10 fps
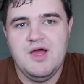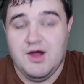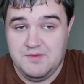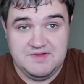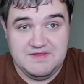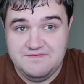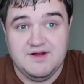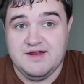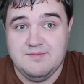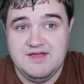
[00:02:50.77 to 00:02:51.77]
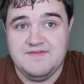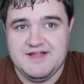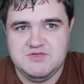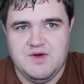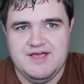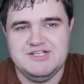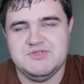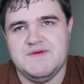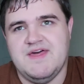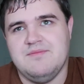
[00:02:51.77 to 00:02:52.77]
are really funny to me, and that's why I
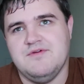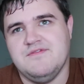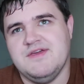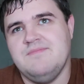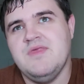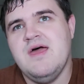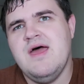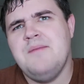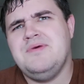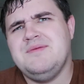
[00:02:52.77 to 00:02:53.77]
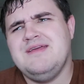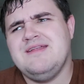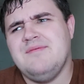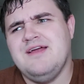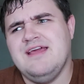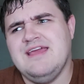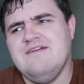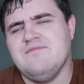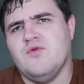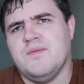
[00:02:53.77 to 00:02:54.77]
enjoy that movie. But I mean, I'm gonna
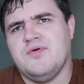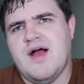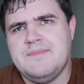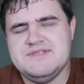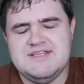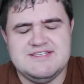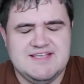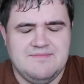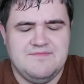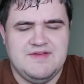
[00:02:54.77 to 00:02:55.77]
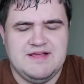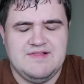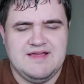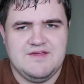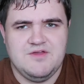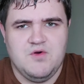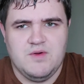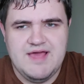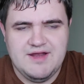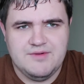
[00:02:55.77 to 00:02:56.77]
give more props to something like the
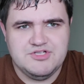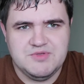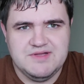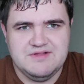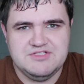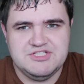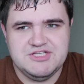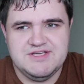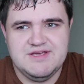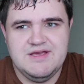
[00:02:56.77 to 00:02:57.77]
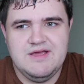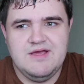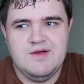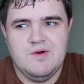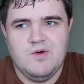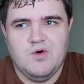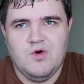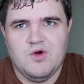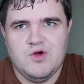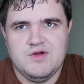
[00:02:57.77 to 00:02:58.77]
Cornetto trilogy,
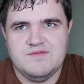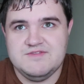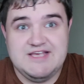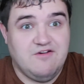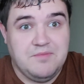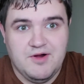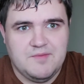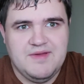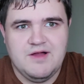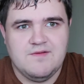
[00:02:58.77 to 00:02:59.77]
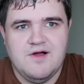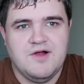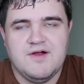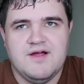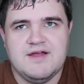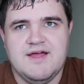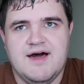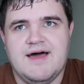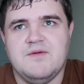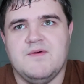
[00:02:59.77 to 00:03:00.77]
or South Park Bigger, Longer,
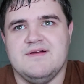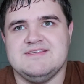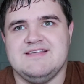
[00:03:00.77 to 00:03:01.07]
Uncut, where it's